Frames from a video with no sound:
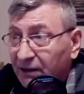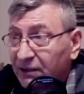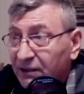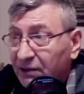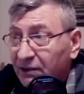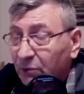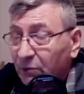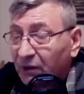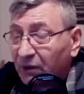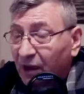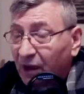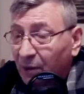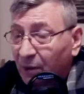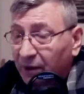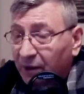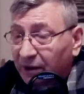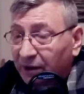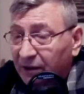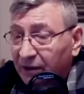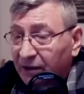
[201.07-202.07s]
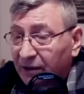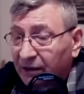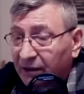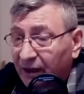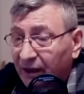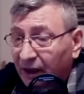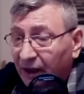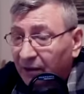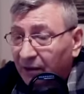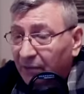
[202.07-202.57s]
So now, in the
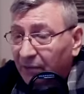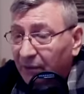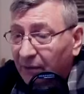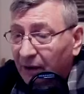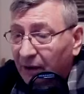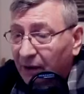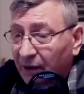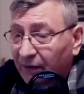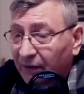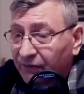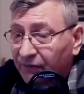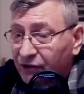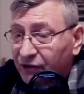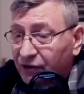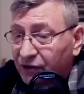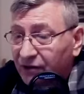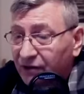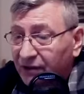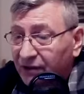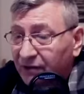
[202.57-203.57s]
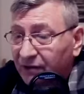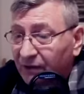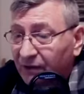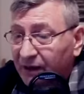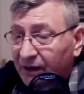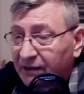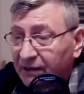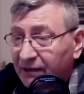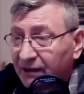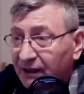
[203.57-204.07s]
name of Jesus
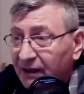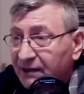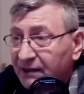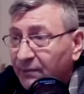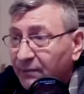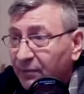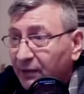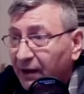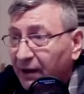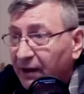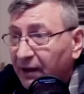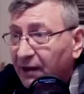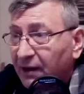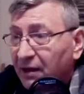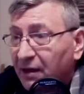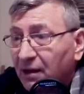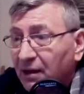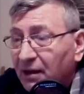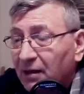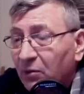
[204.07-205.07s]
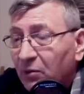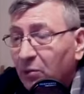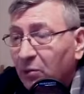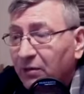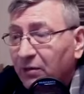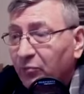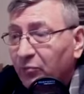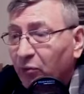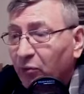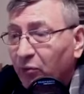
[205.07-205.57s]
Christ, let's pray.
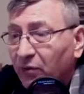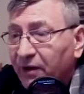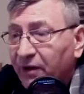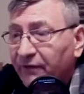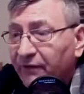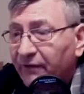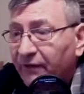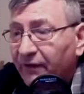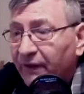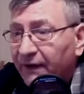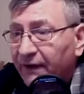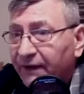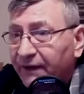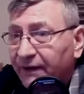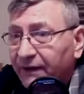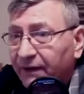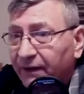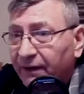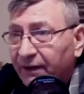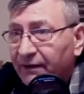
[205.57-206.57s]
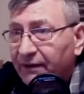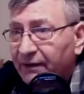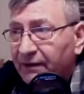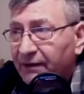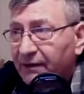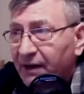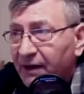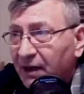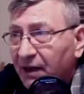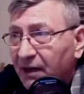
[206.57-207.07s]
We pray, Father, in the
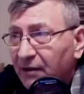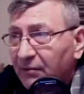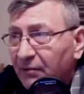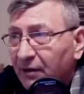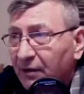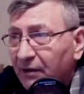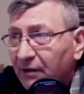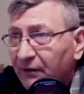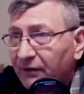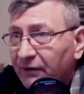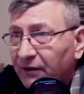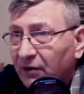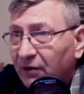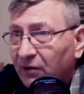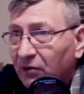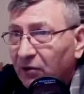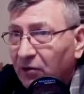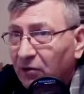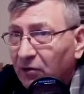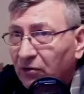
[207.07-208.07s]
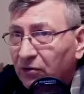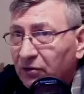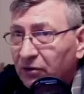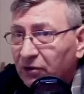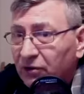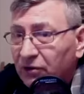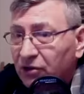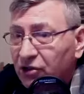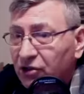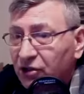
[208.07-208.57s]
name of the Lord
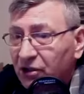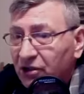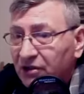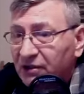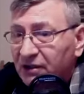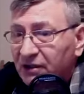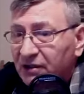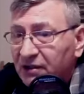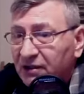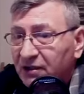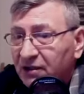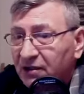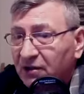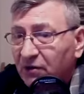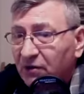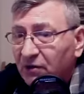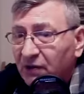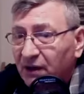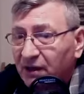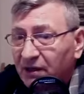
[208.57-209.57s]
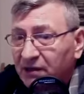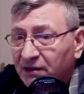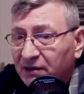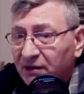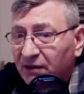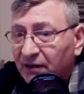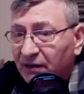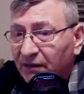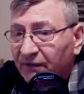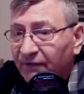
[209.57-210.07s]
Jesus
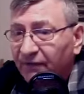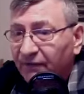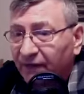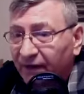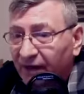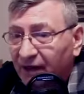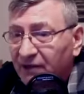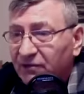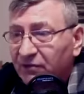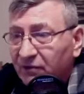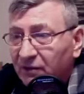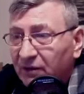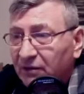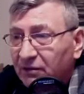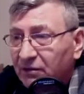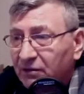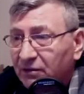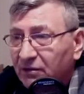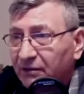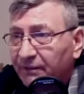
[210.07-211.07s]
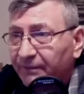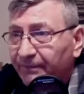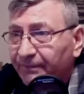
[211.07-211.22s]
Christ of Nazareth.